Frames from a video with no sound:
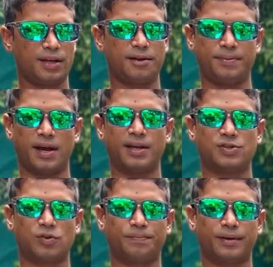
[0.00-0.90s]
keep your
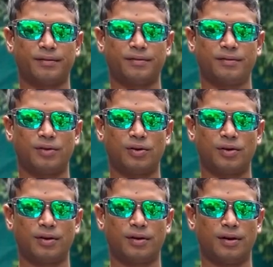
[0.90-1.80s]
eyes open.
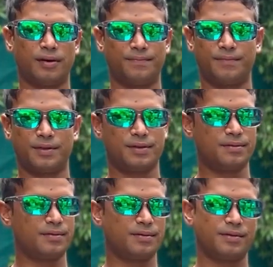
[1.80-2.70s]
Uh,
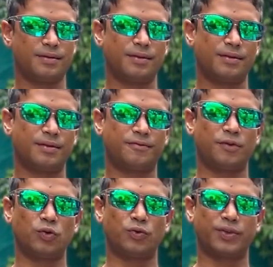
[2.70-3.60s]
the
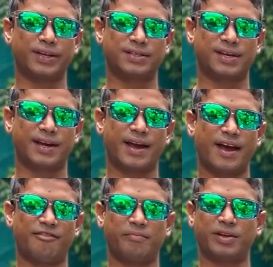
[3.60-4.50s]
few things that I
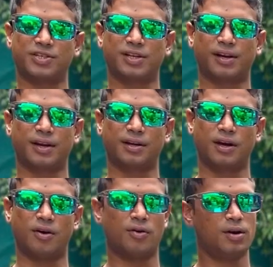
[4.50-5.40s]
have mentioned right
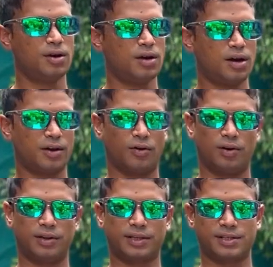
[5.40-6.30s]
now are
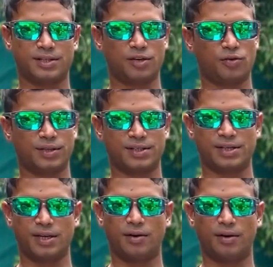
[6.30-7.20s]
all things that you can
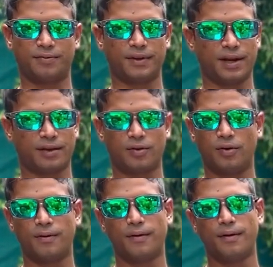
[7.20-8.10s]
see off the
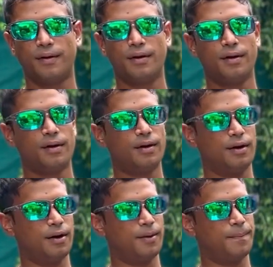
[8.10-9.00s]
get-go.
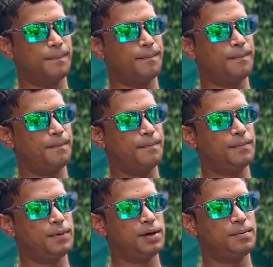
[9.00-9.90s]
Um,
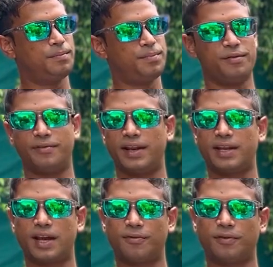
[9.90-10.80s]
be
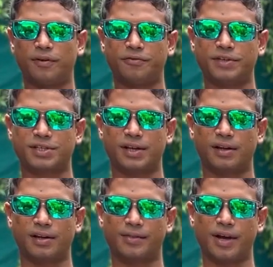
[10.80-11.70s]
very careful of fish that
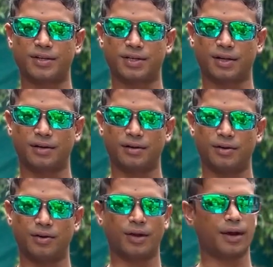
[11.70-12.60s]
are lethargic.
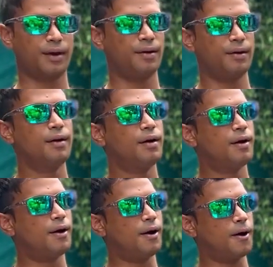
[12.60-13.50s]
Okay.
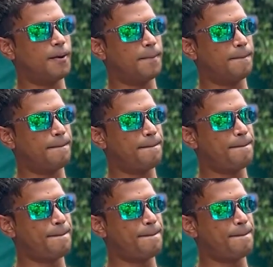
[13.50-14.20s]
Um,